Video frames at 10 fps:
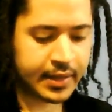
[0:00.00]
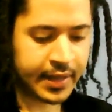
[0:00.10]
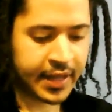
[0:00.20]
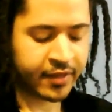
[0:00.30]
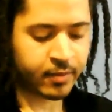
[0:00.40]

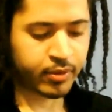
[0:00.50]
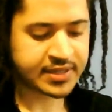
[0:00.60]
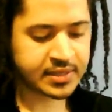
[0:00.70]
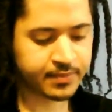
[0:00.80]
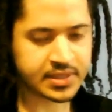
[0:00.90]
Now the
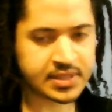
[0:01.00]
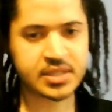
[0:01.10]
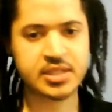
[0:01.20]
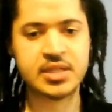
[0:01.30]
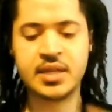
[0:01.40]
present
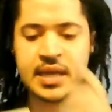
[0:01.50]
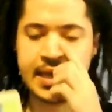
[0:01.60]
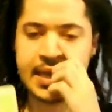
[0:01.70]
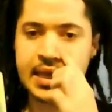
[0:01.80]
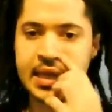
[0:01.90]
position
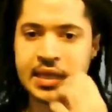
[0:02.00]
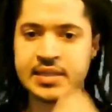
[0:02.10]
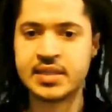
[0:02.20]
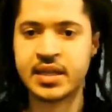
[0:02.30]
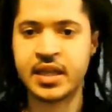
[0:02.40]

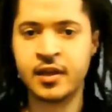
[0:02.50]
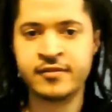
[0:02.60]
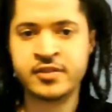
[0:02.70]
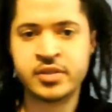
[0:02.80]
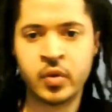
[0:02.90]
is the King
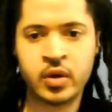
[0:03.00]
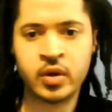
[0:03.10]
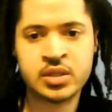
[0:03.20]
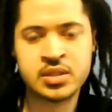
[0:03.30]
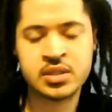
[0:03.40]
of
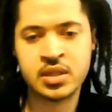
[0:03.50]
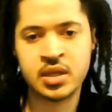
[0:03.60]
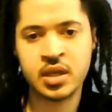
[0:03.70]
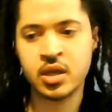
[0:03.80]
Swords.